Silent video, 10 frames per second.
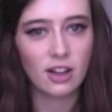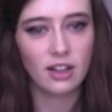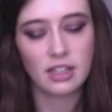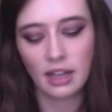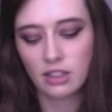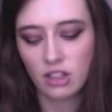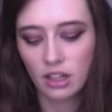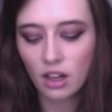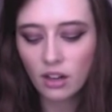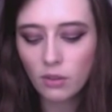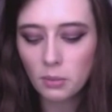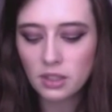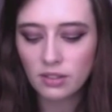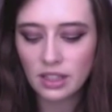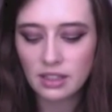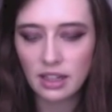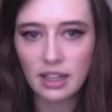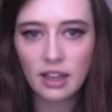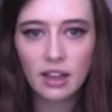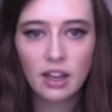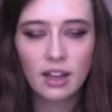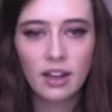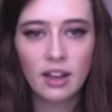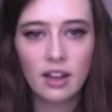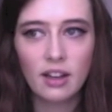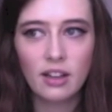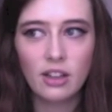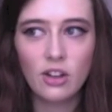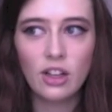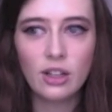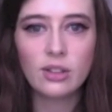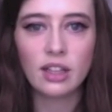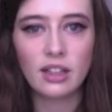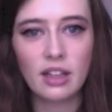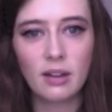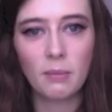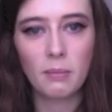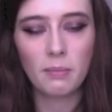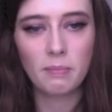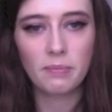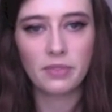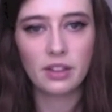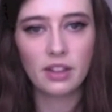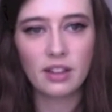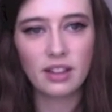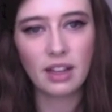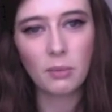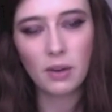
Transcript: kind of texture, and it kind of almost feels like you're using like